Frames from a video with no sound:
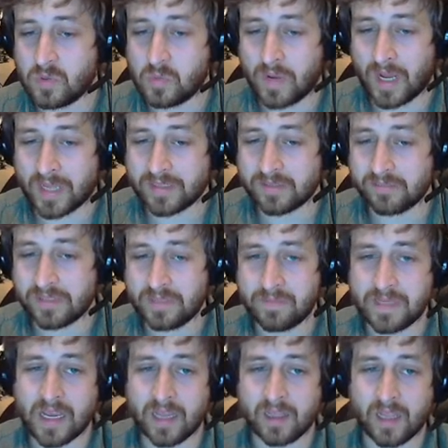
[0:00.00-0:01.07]
possibly
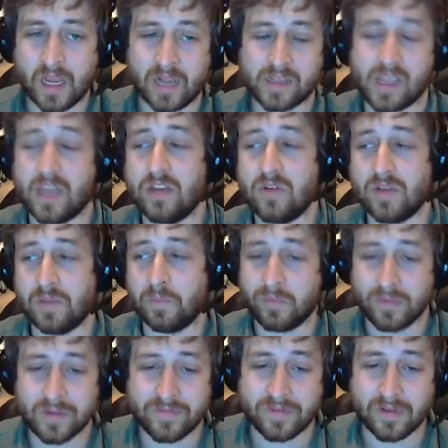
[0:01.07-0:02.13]
be unlocked, and you can
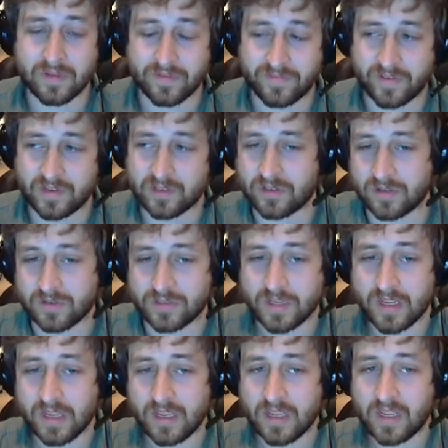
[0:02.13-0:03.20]
preview the finishers
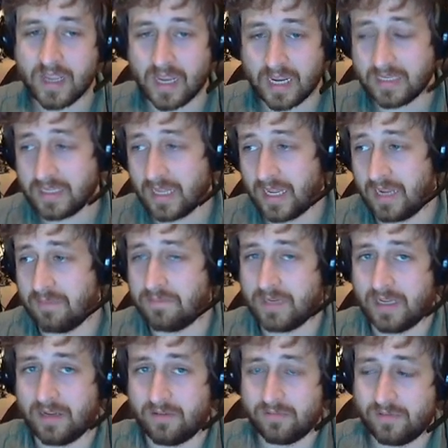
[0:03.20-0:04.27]
in-game
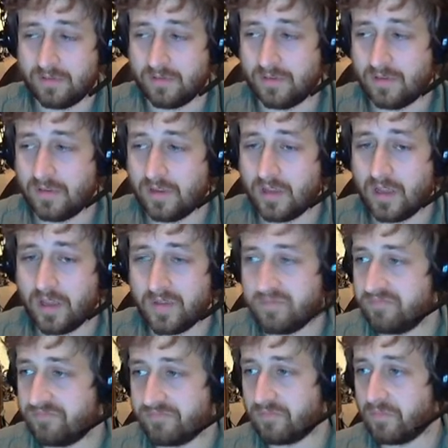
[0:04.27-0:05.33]
now.
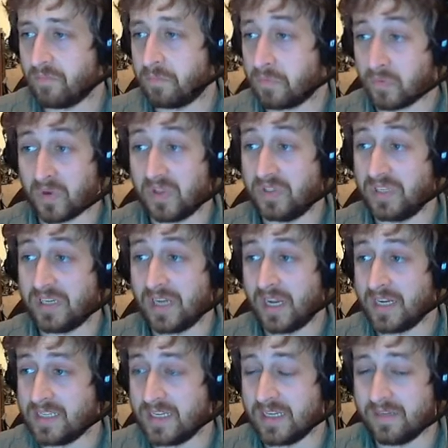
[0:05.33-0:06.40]
Brilliant
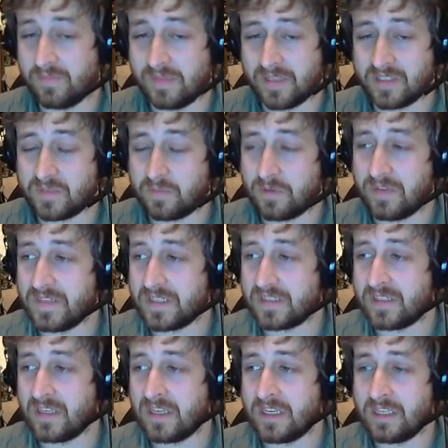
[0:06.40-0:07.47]
idea, because
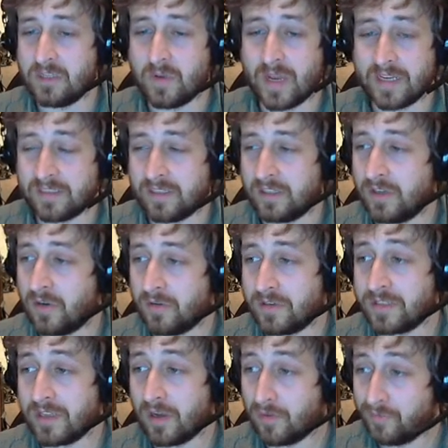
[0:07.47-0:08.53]
previously you had to go to
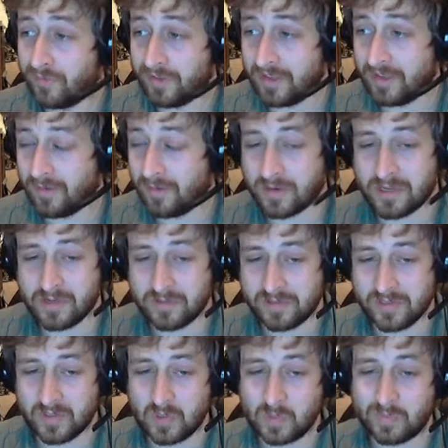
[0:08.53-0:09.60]
Dolphy or
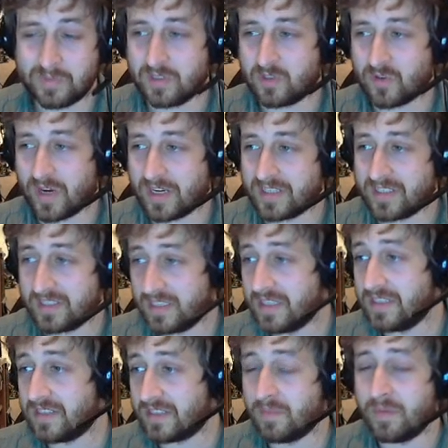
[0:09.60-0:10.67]
YouTube to try to
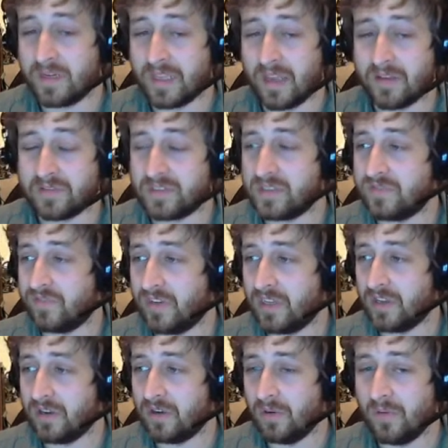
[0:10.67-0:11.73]
see somebody else's
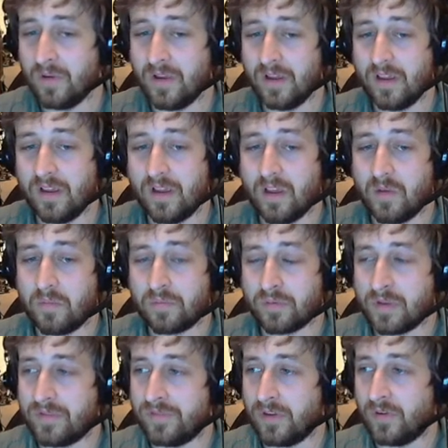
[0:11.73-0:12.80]
video
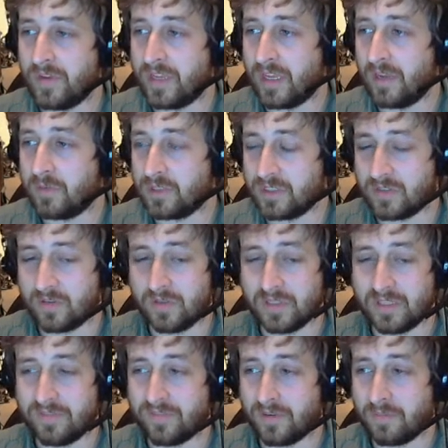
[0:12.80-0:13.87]
previewing it, which is
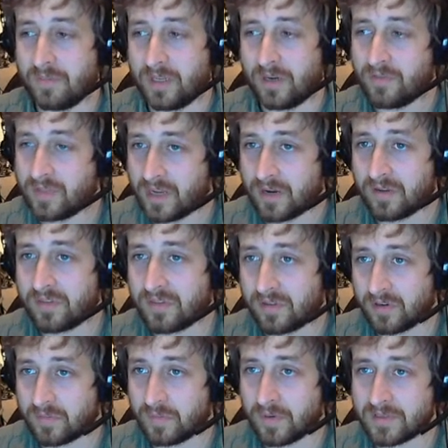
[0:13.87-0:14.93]
only from, their
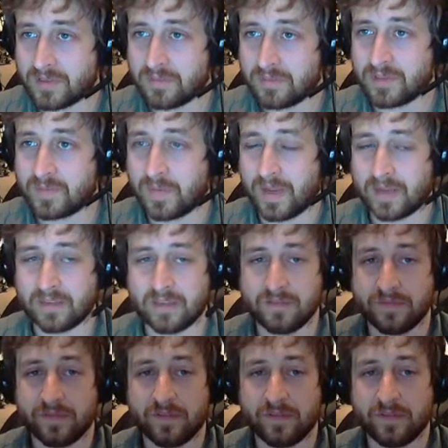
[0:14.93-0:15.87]
third-person perspective.